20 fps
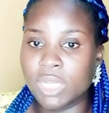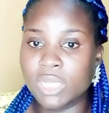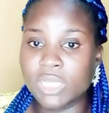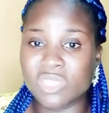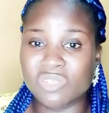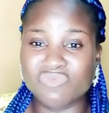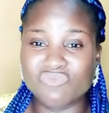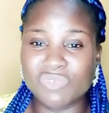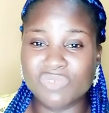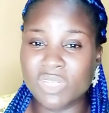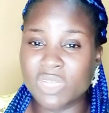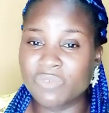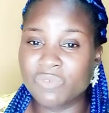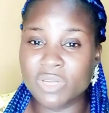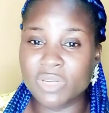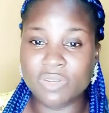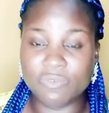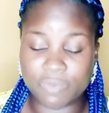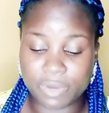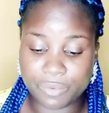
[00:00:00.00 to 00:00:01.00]
It's
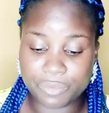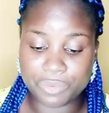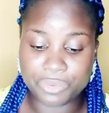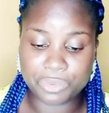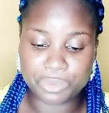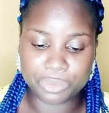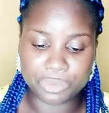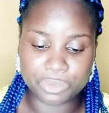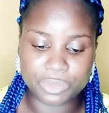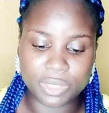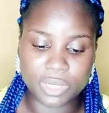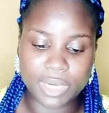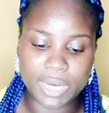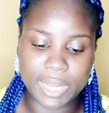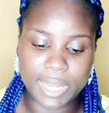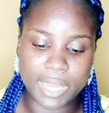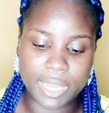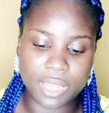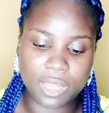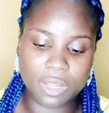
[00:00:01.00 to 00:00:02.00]
really very good.
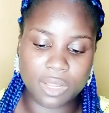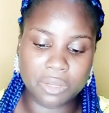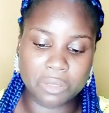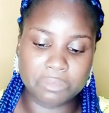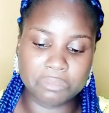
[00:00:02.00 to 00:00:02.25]
Like